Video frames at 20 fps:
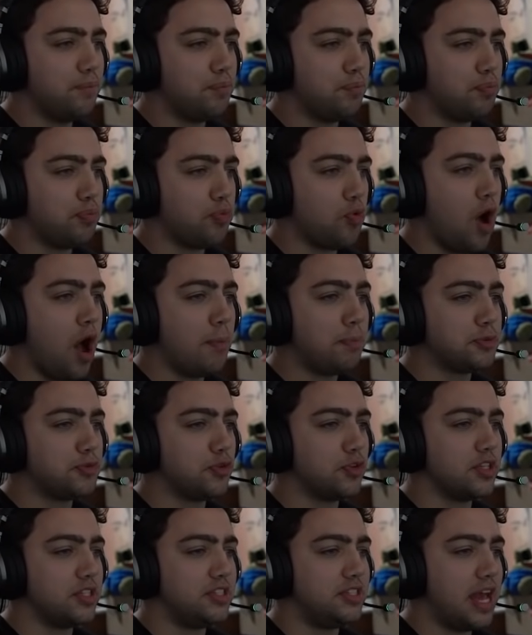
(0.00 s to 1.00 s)
props
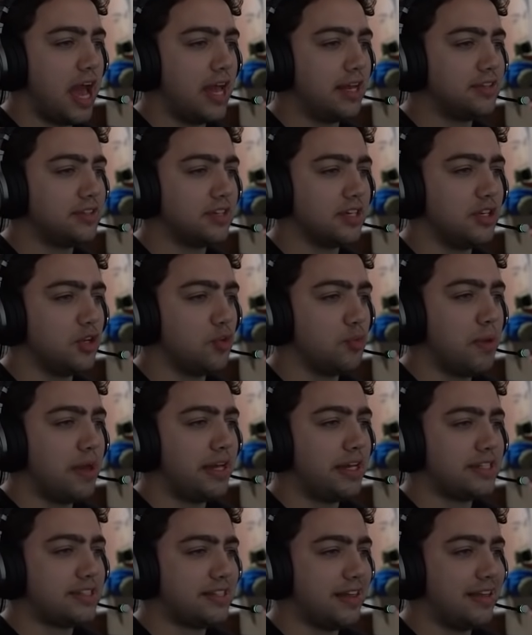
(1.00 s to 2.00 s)
for the dent. You're
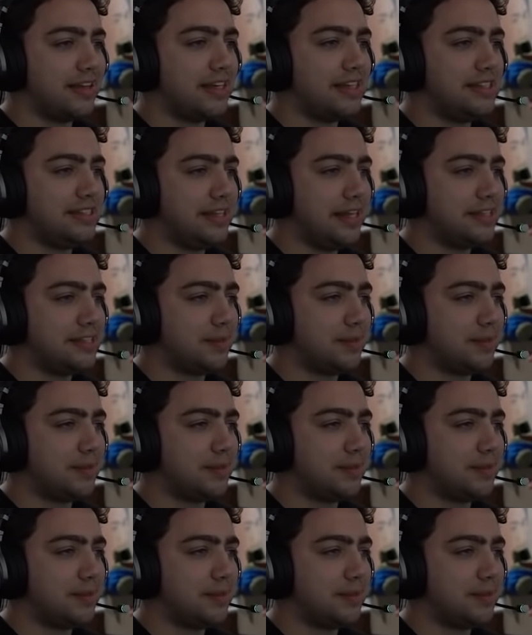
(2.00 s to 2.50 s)
making it sound like he did